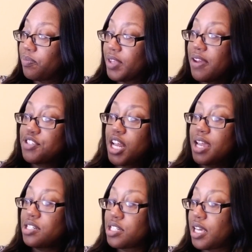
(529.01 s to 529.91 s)
they've
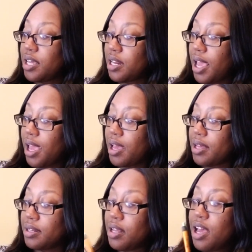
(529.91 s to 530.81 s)
changed it,
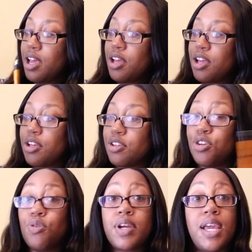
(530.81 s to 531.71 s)
and
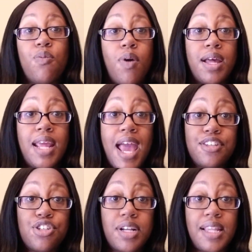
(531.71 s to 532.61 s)
you'll get one
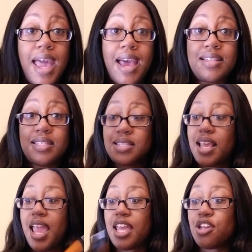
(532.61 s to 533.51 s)
at your class,
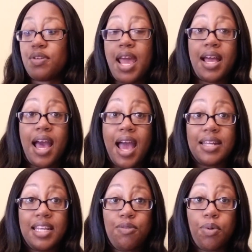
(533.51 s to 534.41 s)
and your NACA
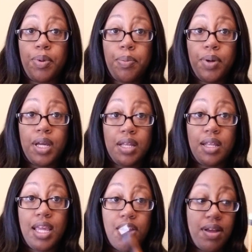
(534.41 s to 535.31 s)
ID will be put
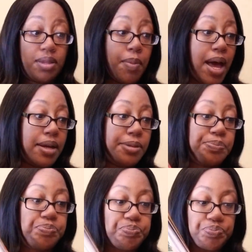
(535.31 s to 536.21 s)
here at the
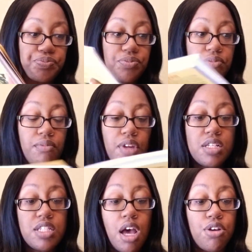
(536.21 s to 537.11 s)
bottom.
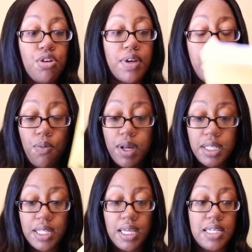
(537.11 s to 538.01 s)
So you'll get one
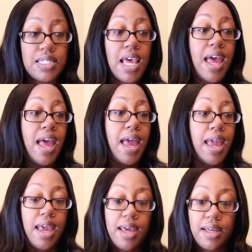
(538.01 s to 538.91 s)
of these,
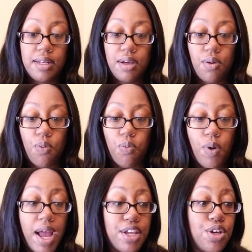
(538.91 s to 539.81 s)
and
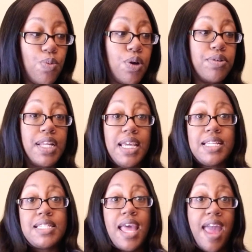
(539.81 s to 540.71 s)
what you will
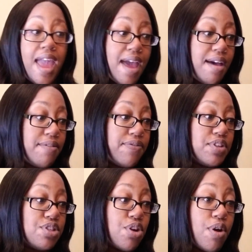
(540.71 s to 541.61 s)
need to have
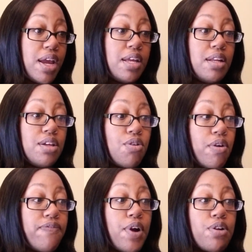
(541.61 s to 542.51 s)
during your
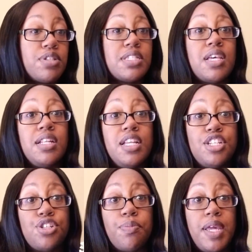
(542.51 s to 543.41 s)
first
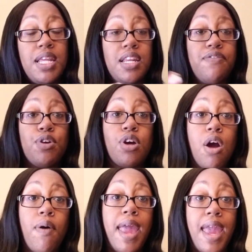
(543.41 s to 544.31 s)
initial meeting, if you
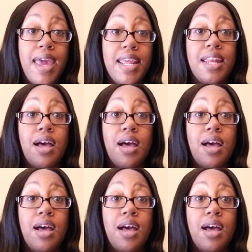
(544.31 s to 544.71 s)
go ahead and